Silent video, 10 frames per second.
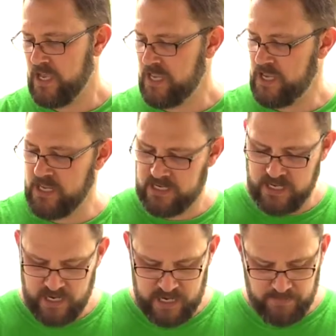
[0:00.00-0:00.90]
And
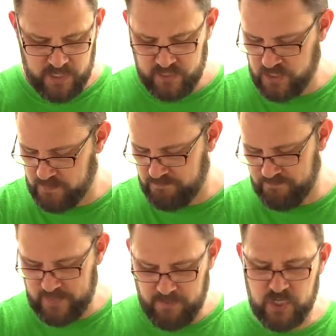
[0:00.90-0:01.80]
I'm
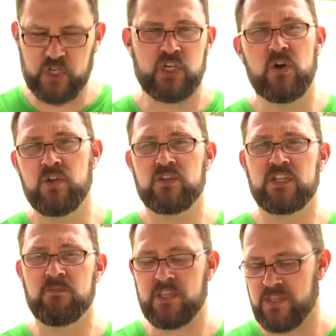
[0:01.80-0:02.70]
gonna show you
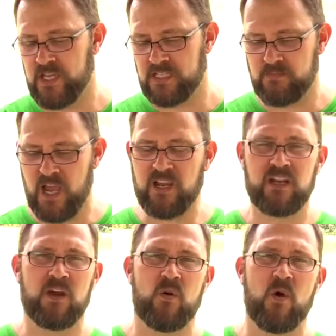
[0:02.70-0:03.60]
some of the things. I'm not
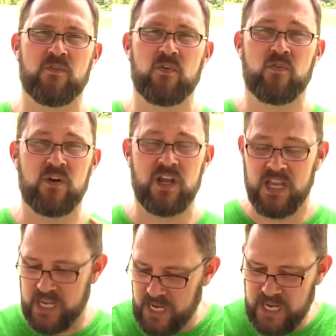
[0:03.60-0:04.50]
gonna go over
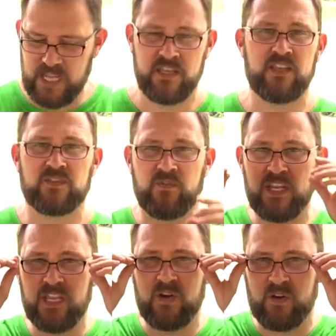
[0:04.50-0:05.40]
in this
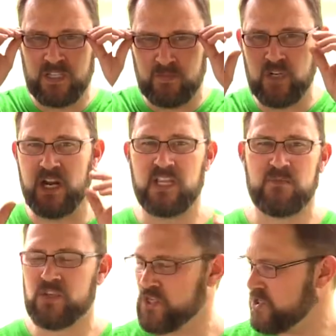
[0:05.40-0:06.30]
video because I'm trying to
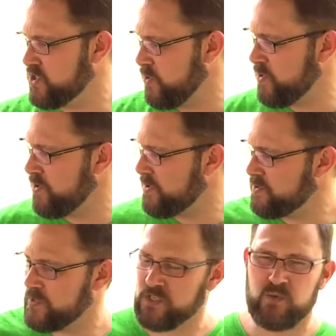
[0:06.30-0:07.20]
keep it shorter
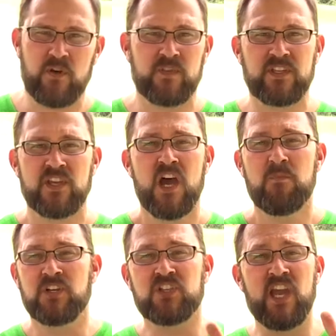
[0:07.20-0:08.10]
because we just went over this,
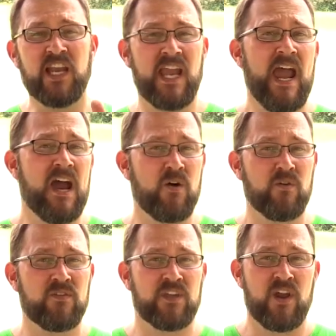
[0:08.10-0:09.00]
but check
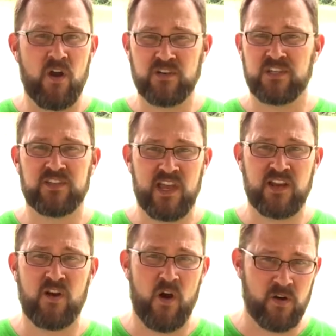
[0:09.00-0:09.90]
out the RC
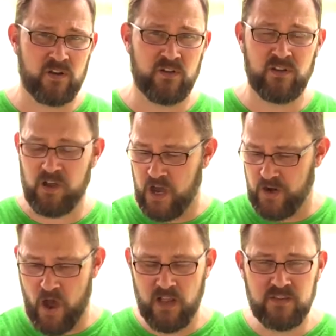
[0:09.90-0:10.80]
Tech article
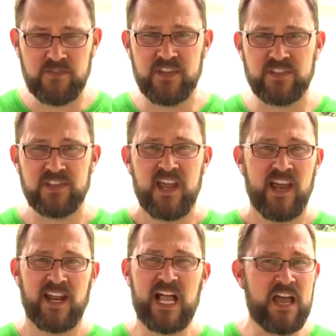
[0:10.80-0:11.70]
on all of this,
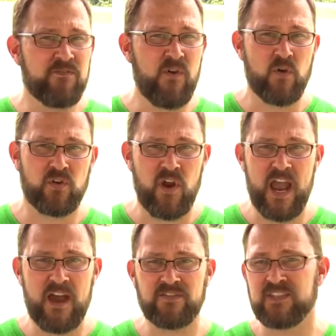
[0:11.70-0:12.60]
and I'll have
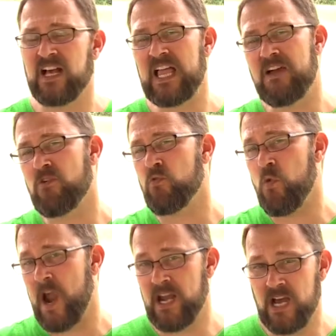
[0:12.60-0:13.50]
photographs and I'll have a
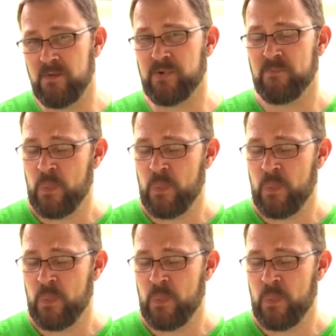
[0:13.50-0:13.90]
write-up